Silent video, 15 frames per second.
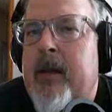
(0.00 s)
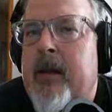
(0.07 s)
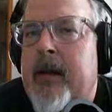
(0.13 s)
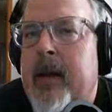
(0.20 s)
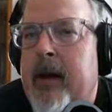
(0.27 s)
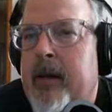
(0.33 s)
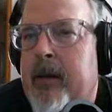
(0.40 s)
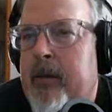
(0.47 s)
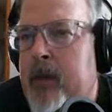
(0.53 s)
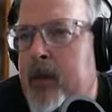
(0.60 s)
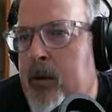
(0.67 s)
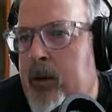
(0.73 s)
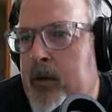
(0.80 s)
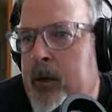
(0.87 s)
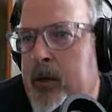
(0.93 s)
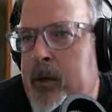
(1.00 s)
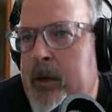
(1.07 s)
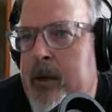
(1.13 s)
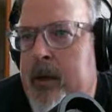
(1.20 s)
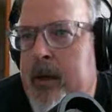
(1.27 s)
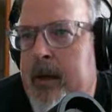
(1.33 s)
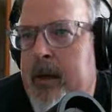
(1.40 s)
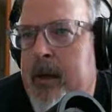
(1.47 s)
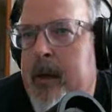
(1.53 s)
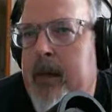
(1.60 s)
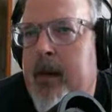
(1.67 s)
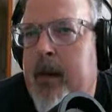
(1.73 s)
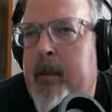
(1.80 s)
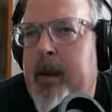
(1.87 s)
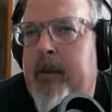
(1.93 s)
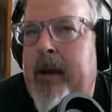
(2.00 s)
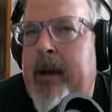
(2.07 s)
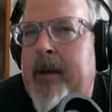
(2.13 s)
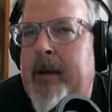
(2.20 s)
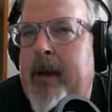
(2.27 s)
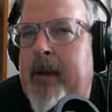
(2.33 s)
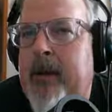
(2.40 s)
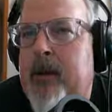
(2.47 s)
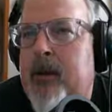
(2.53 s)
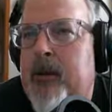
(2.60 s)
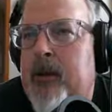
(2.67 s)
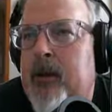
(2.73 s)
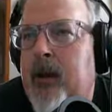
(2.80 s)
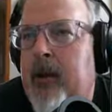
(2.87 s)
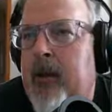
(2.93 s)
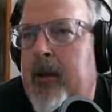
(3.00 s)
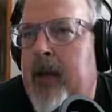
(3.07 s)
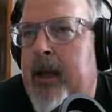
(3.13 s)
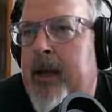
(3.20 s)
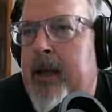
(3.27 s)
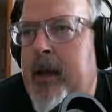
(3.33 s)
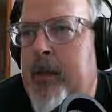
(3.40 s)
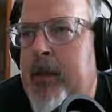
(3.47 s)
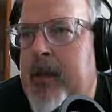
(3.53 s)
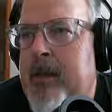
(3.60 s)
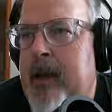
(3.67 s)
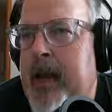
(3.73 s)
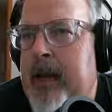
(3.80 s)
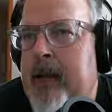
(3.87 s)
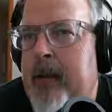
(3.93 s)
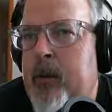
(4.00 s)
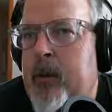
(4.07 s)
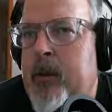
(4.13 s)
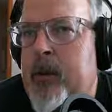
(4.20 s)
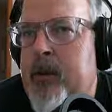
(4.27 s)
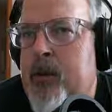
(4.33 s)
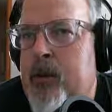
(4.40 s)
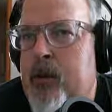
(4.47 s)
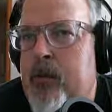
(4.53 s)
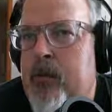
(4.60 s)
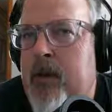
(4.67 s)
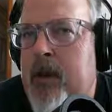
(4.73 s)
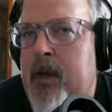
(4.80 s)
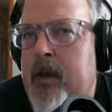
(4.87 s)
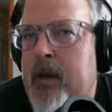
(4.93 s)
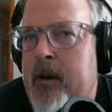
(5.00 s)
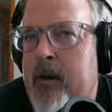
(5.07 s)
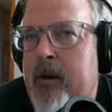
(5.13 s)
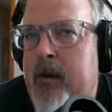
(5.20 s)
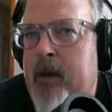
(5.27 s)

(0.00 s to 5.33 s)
Now you'll notice that uh, my rectangles aren't lined up exactly with the zoom video.